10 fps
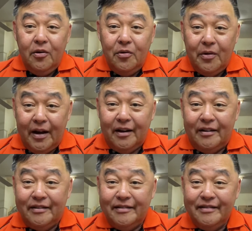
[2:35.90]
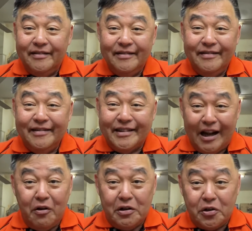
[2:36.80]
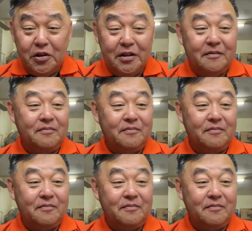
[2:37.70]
Well, the sound is good.